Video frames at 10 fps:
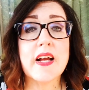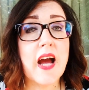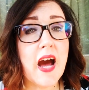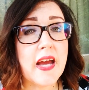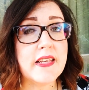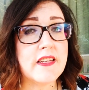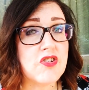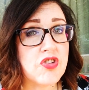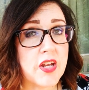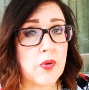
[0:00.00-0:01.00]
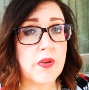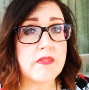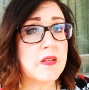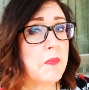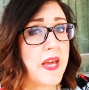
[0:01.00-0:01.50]
kind and
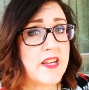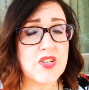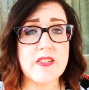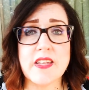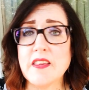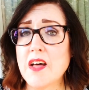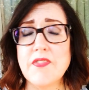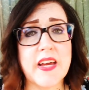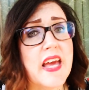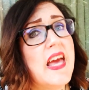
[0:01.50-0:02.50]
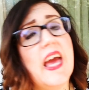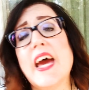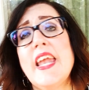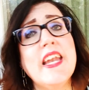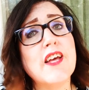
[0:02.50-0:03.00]
generous and patient and loving,
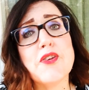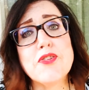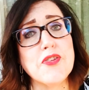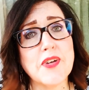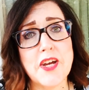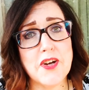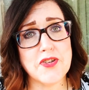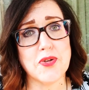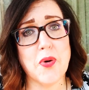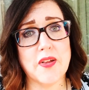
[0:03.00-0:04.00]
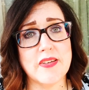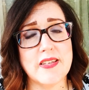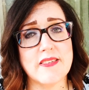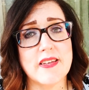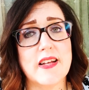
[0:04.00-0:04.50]
and any of those other character
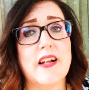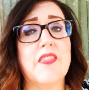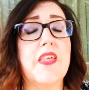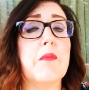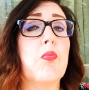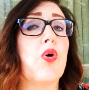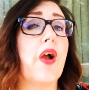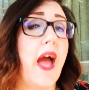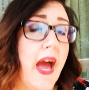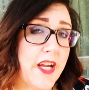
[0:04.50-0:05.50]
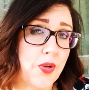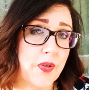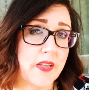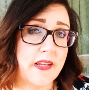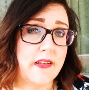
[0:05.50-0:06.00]
qualities that more
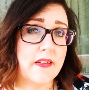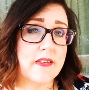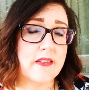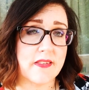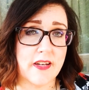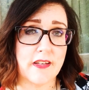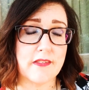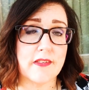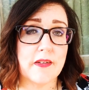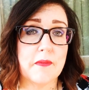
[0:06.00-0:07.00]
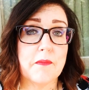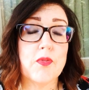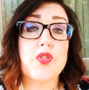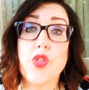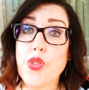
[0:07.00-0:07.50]
accurately discuss
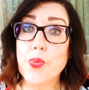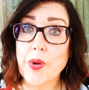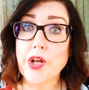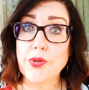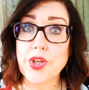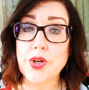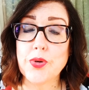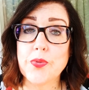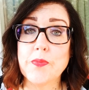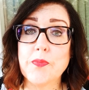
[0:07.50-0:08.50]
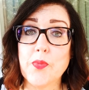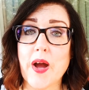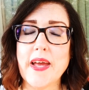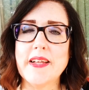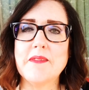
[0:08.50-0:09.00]
the real you,
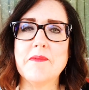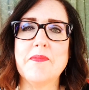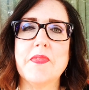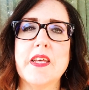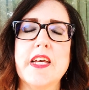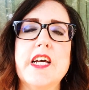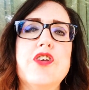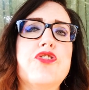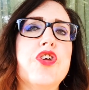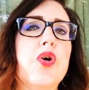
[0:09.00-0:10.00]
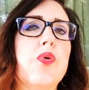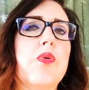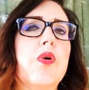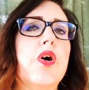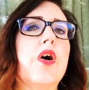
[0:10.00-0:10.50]
right? So,
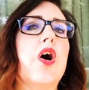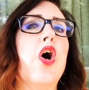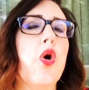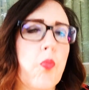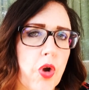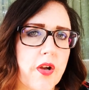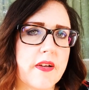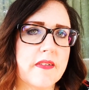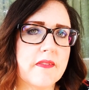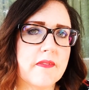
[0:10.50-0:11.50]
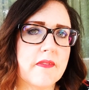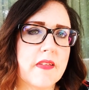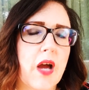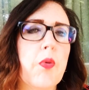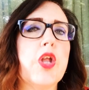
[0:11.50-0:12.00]
homework.
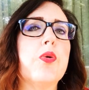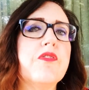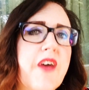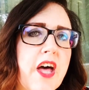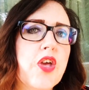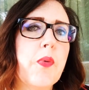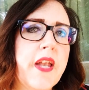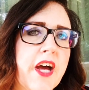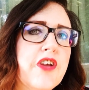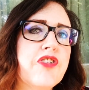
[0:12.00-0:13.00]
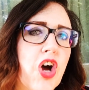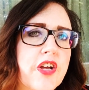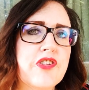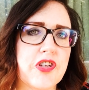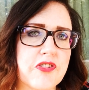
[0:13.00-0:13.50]
I want you to evaluate how you're
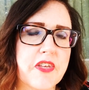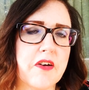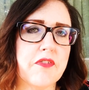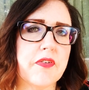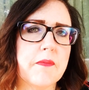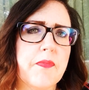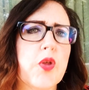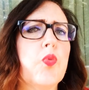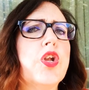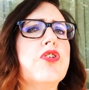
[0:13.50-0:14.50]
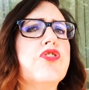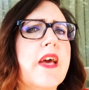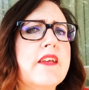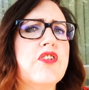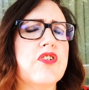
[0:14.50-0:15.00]
talking to yourself. What are you
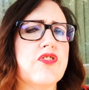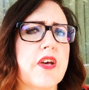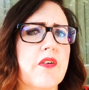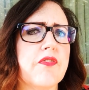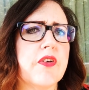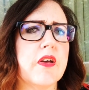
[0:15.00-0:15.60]
saying to yourself?